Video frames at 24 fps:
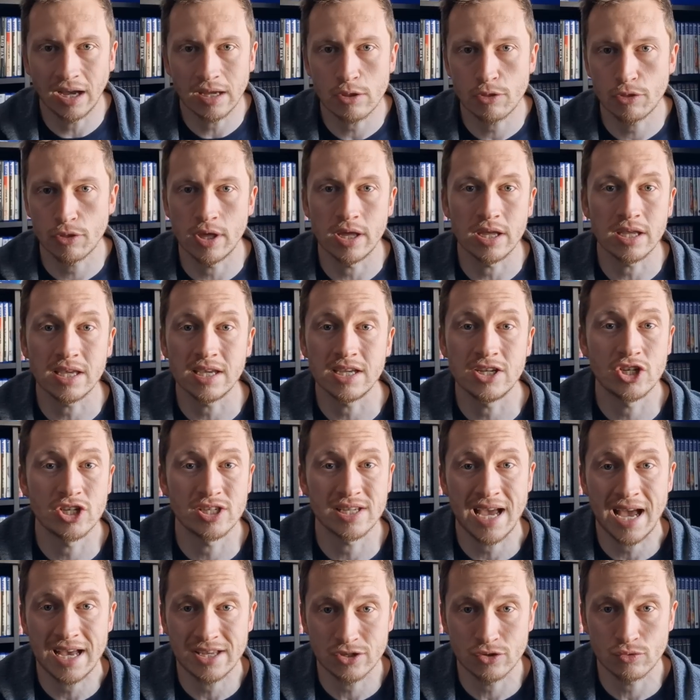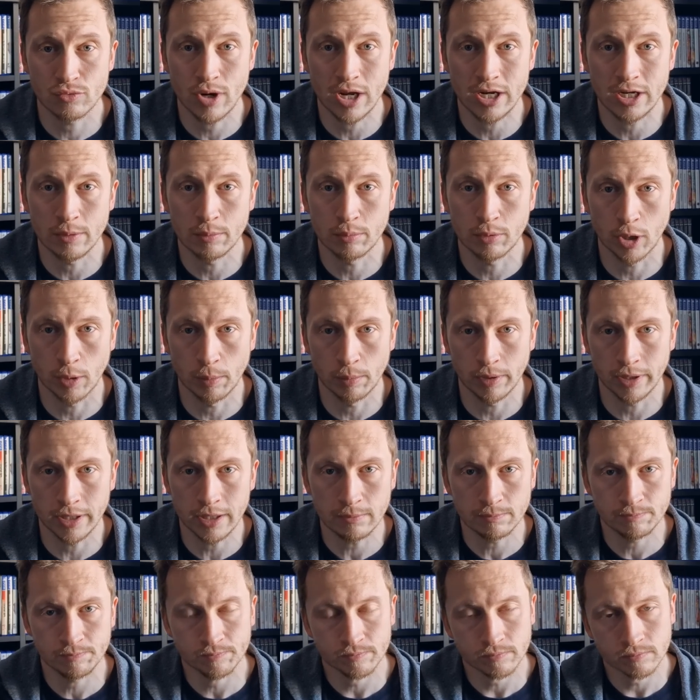I think he just hasn't read it
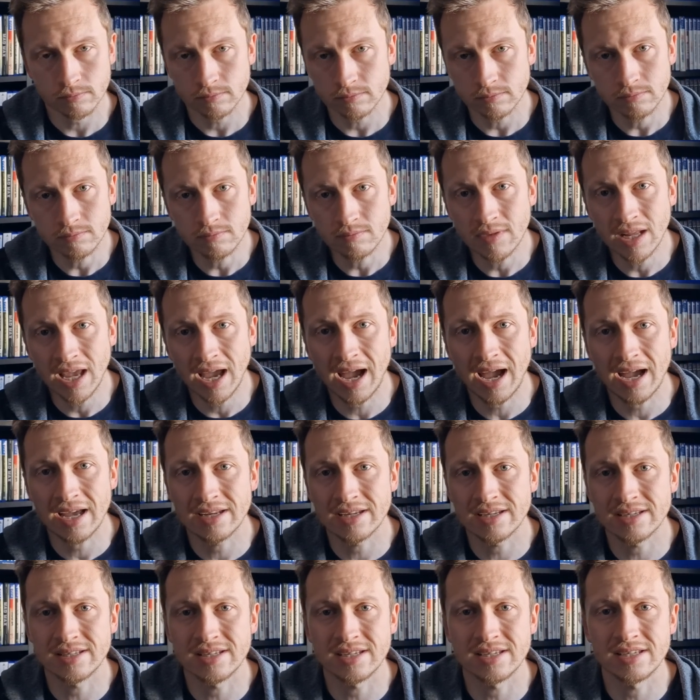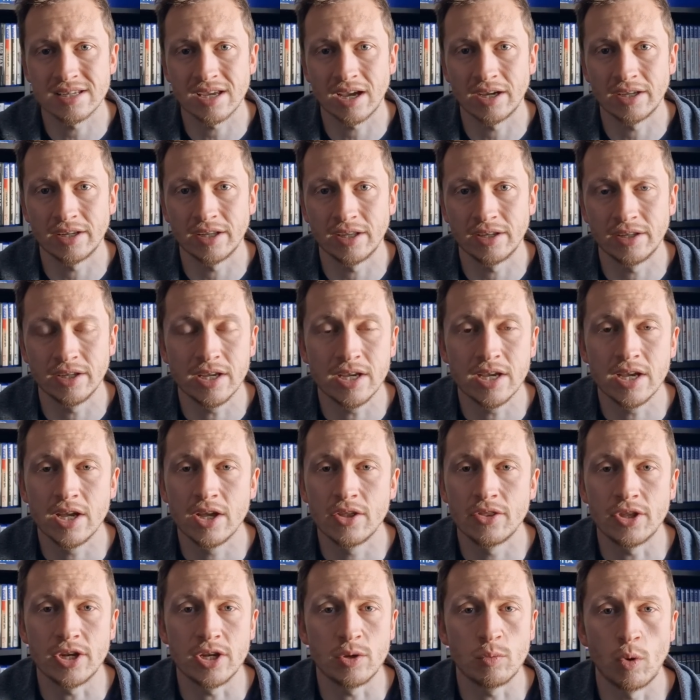properly and has decided
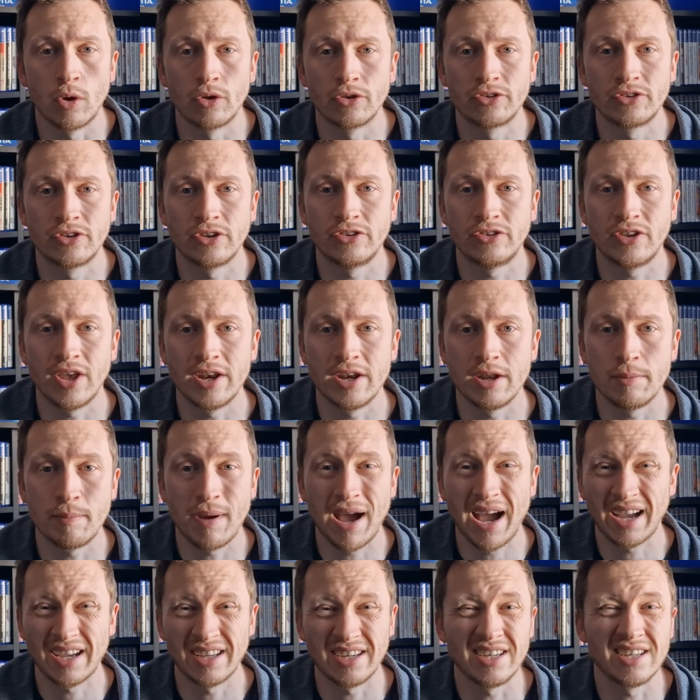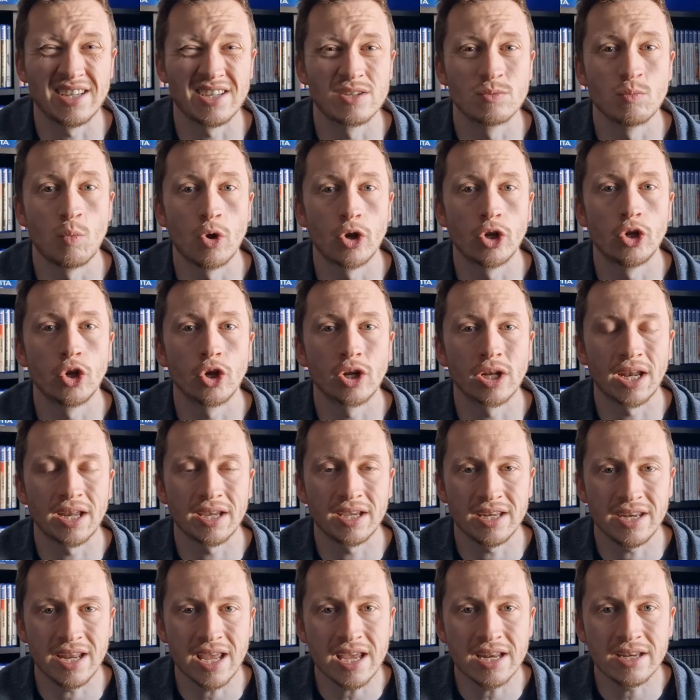that he wants to send it back, and he doesn't want to look
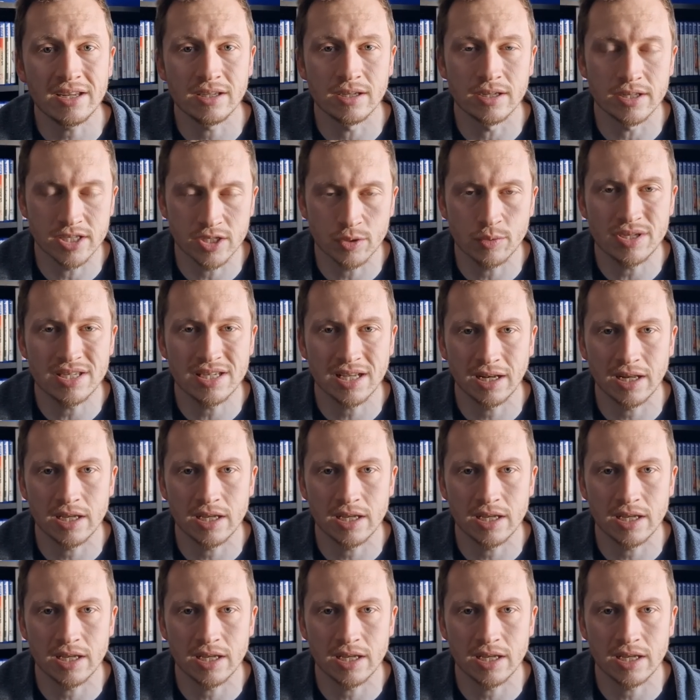like an idiot, so he's